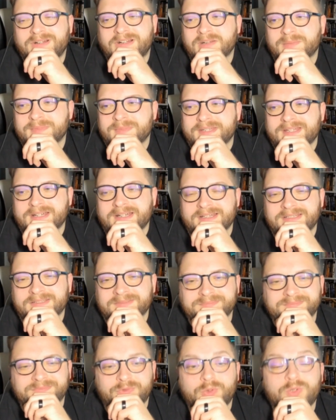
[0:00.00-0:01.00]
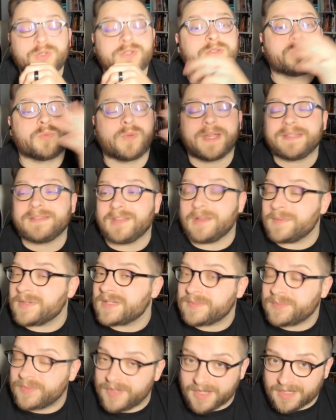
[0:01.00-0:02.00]
Armadon, or Great
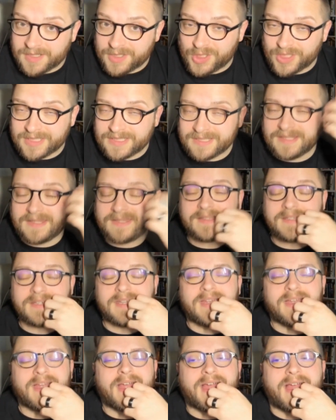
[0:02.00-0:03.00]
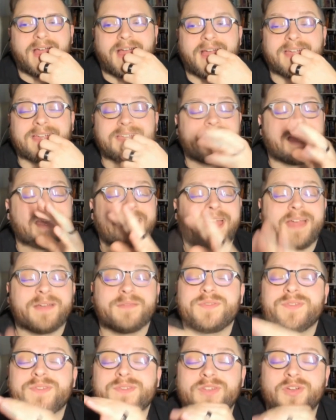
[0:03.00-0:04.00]
Lummox Productions. I
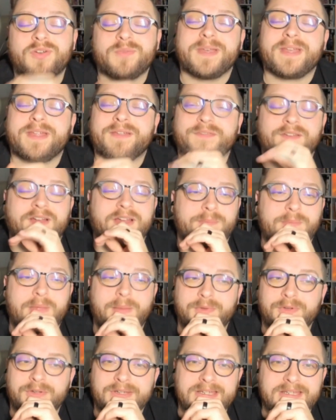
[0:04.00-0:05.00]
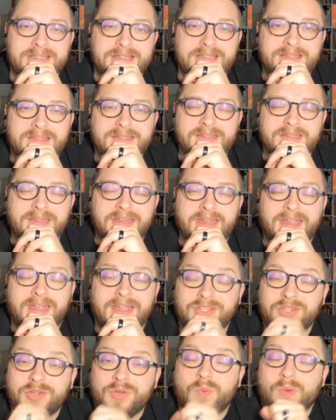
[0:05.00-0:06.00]
have so many fond memories,
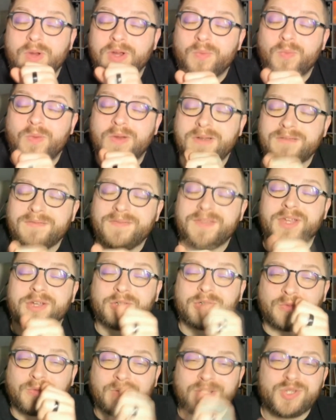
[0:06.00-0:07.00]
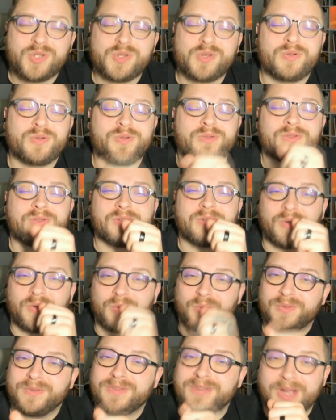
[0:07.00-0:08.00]
and you were one of the original
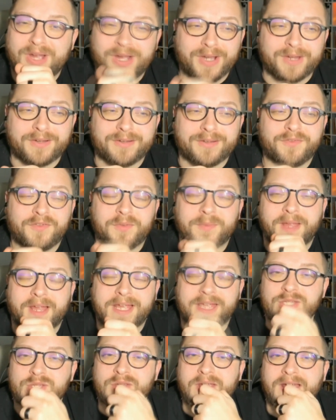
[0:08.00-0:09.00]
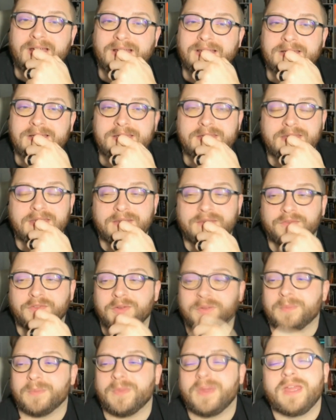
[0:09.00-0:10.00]
old guard from Kaiju Galaxy
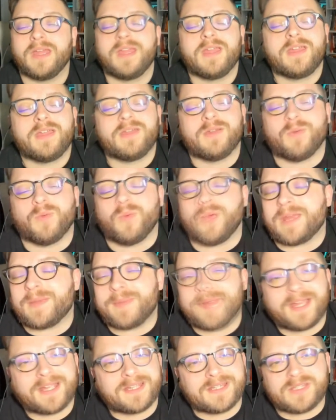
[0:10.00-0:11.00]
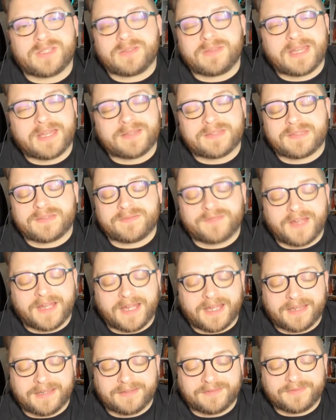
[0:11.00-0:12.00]
from way back in
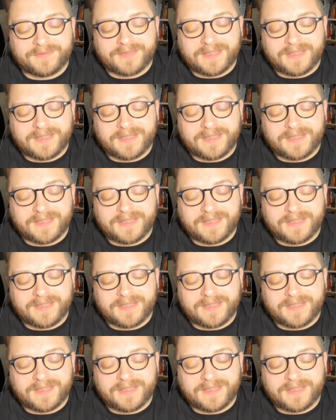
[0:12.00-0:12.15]
2005.